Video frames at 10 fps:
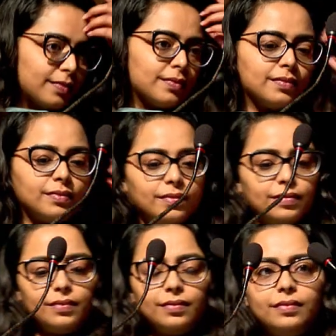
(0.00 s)

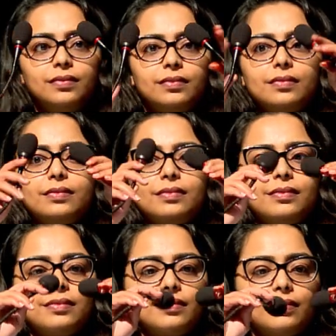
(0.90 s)

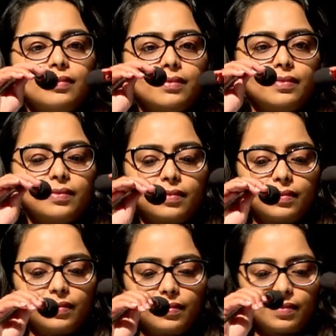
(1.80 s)

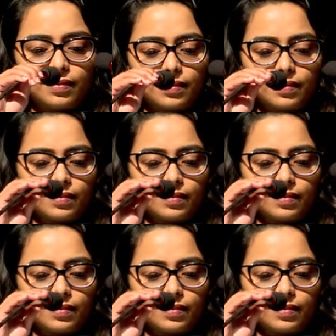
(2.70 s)
Nothing is said.